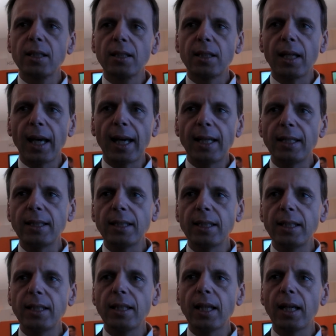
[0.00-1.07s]
the
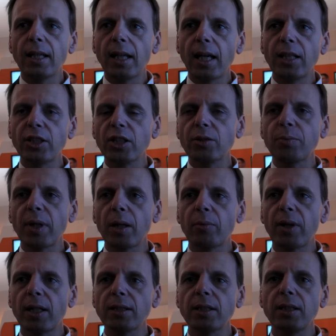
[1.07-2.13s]
LTE and HSPA
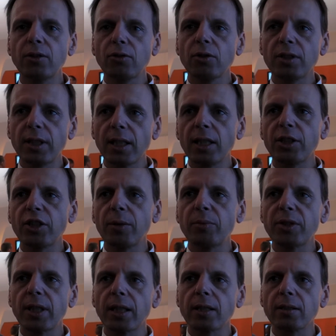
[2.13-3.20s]
Plus into a single
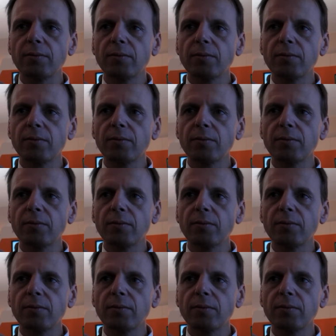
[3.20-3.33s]
chipset.